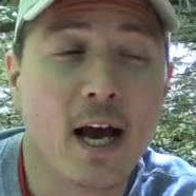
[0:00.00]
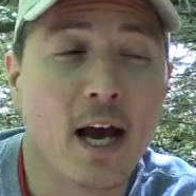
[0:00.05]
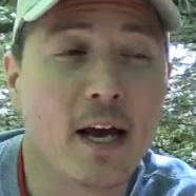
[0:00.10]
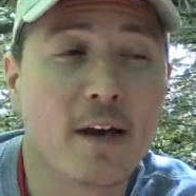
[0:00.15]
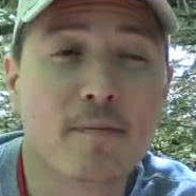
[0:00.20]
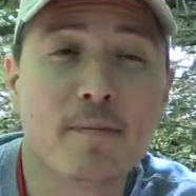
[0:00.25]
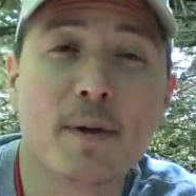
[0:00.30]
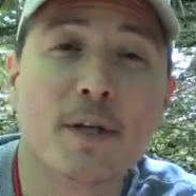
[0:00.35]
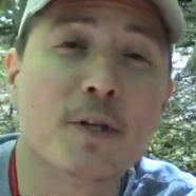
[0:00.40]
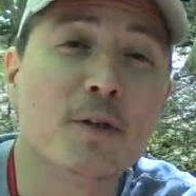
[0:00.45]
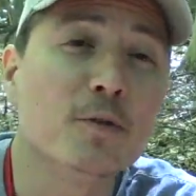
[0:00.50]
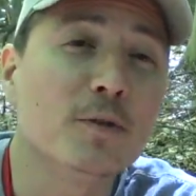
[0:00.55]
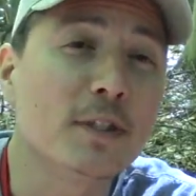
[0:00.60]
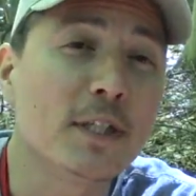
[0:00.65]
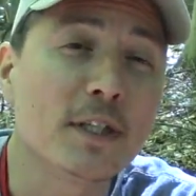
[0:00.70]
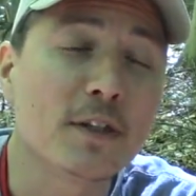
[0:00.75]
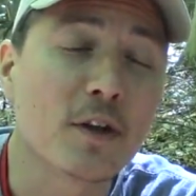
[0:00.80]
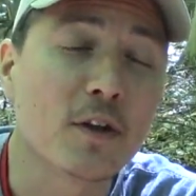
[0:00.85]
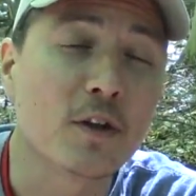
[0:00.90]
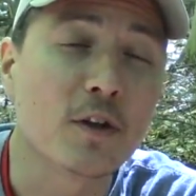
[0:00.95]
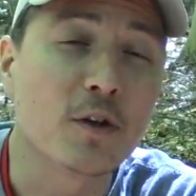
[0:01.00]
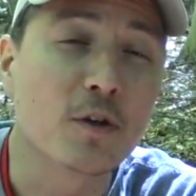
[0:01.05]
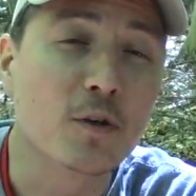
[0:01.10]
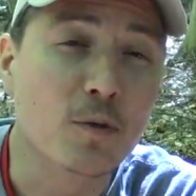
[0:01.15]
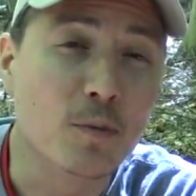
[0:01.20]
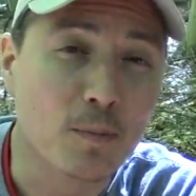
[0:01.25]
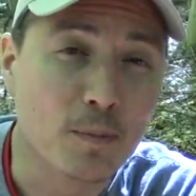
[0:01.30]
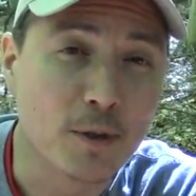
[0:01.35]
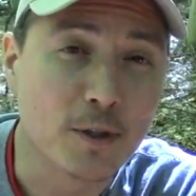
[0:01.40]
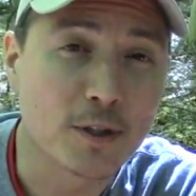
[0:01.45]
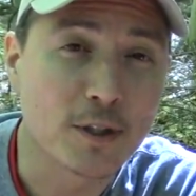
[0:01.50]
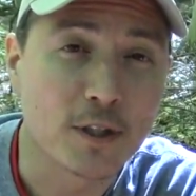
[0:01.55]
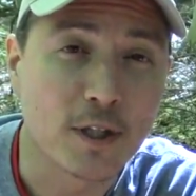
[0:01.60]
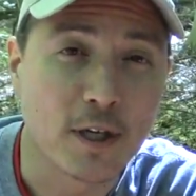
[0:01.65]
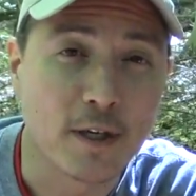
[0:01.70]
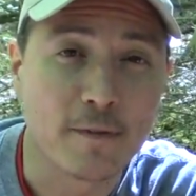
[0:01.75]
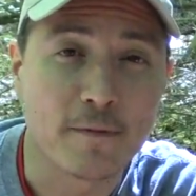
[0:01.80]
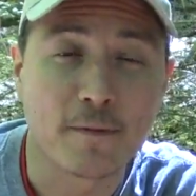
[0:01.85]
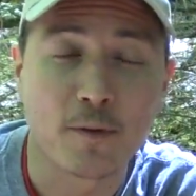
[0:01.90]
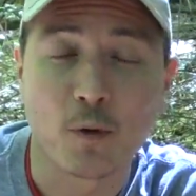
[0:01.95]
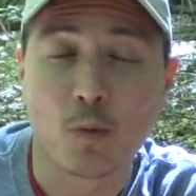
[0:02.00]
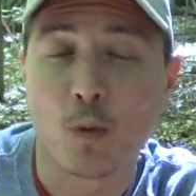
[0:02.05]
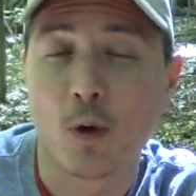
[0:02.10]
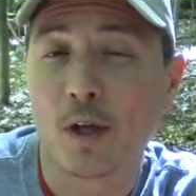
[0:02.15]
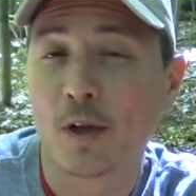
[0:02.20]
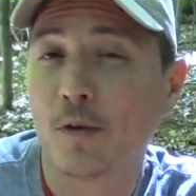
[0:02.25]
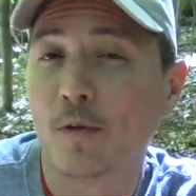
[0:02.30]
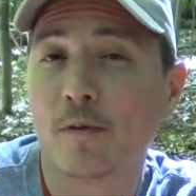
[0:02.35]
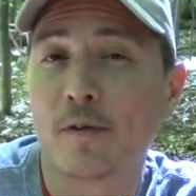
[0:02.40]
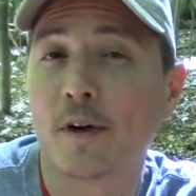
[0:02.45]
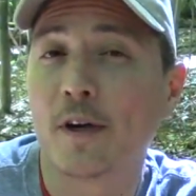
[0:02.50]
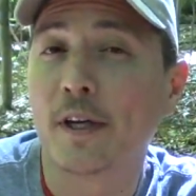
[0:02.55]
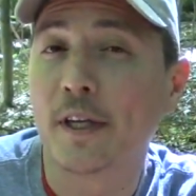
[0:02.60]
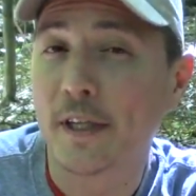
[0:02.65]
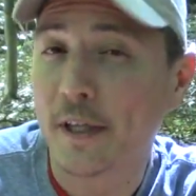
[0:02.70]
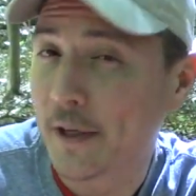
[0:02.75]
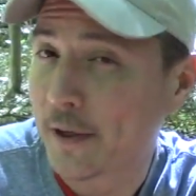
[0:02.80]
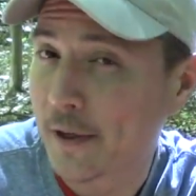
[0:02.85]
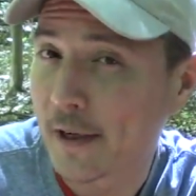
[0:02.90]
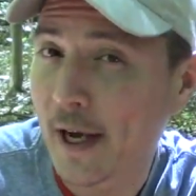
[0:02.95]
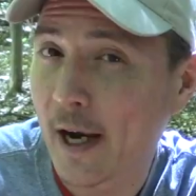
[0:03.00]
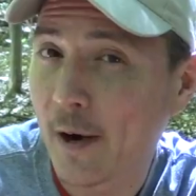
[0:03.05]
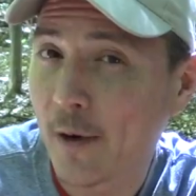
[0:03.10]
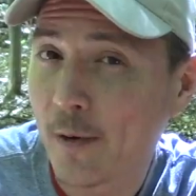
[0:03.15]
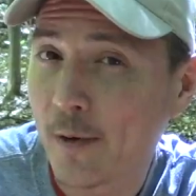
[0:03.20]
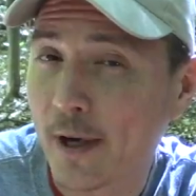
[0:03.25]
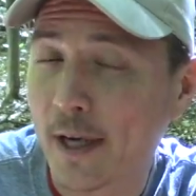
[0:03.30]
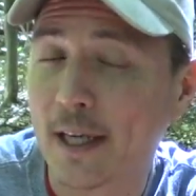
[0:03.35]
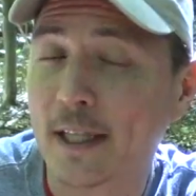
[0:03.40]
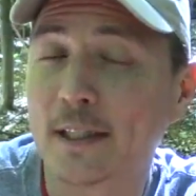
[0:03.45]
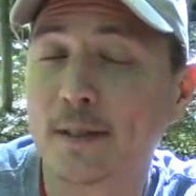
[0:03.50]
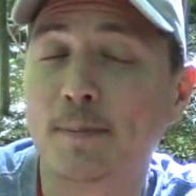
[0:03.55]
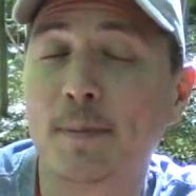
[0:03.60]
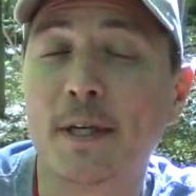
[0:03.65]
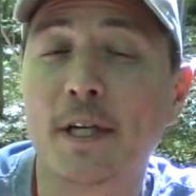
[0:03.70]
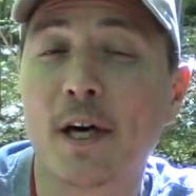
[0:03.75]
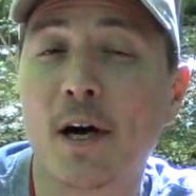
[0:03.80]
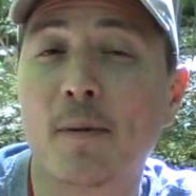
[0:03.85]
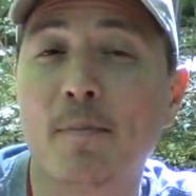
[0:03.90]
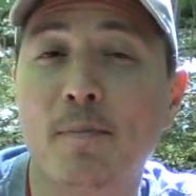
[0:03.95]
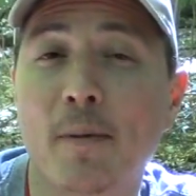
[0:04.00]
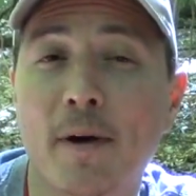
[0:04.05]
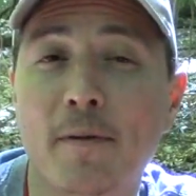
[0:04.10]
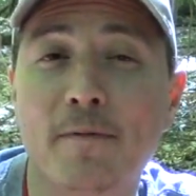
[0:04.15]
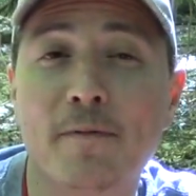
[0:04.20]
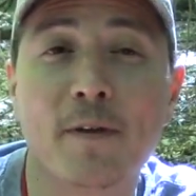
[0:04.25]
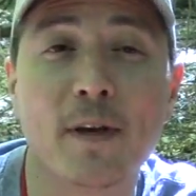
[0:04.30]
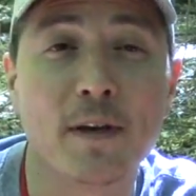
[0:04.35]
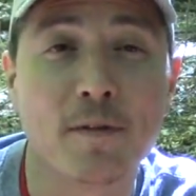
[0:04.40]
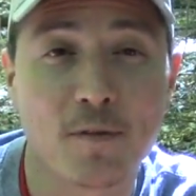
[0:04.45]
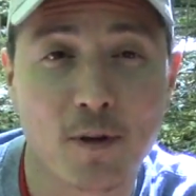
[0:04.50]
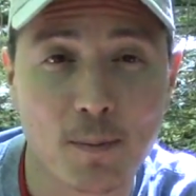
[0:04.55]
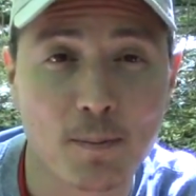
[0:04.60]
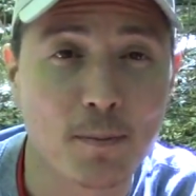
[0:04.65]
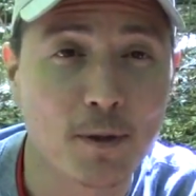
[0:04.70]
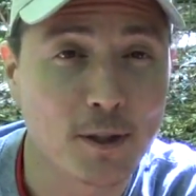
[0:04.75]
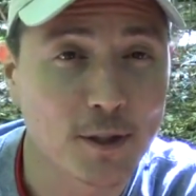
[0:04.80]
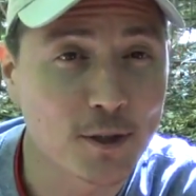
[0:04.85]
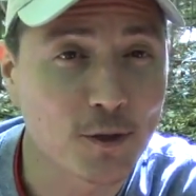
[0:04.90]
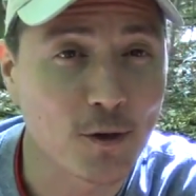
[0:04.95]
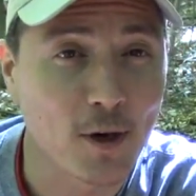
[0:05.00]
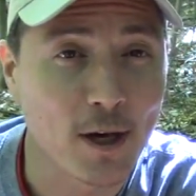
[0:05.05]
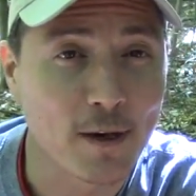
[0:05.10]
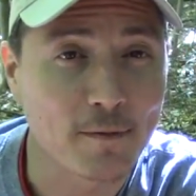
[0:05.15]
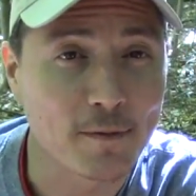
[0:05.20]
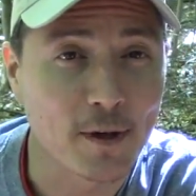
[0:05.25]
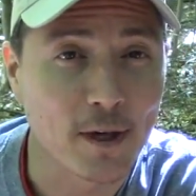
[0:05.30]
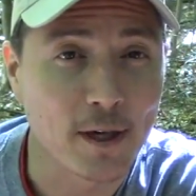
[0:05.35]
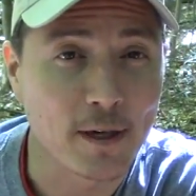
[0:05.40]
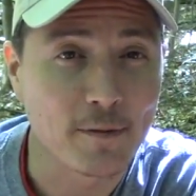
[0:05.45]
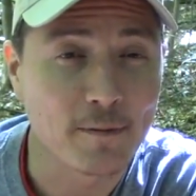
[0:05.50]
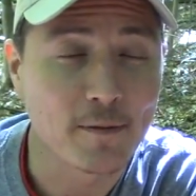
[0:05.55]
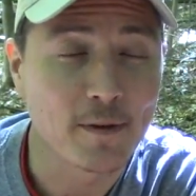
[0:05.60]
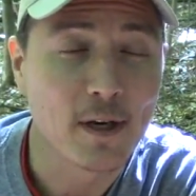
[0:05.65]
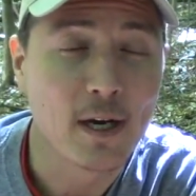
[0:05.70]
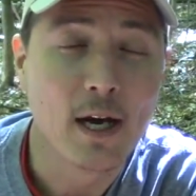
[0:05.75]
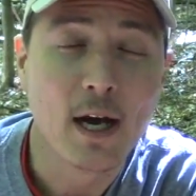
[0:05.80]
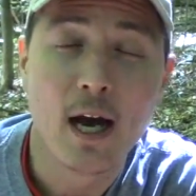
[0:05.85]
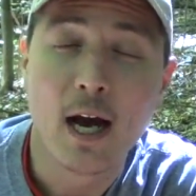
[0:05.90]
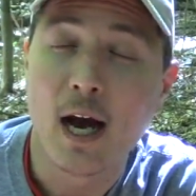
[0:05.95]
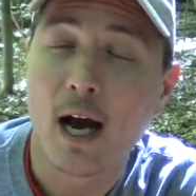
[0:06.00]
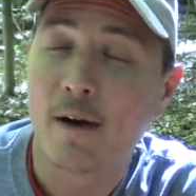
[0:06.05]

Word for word: I've been using the Lagom bush knife for well over a year now, and it's become my favorite bushcraft knife.